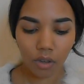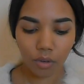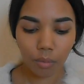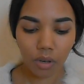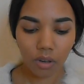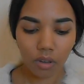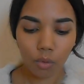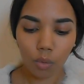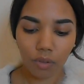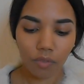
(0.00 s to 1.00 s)
so I'm gonna,
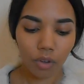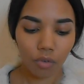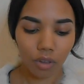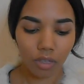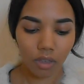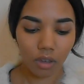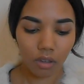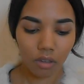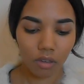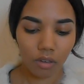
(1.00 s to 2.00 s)
ooh, it feels really
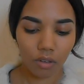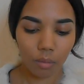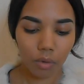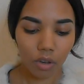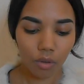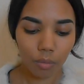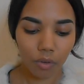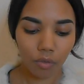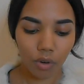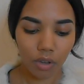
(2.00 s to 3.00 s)
thick, so I'm gonna use
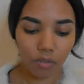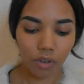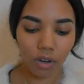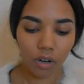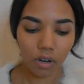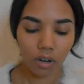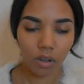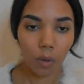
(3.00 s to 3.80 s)
my ring finger.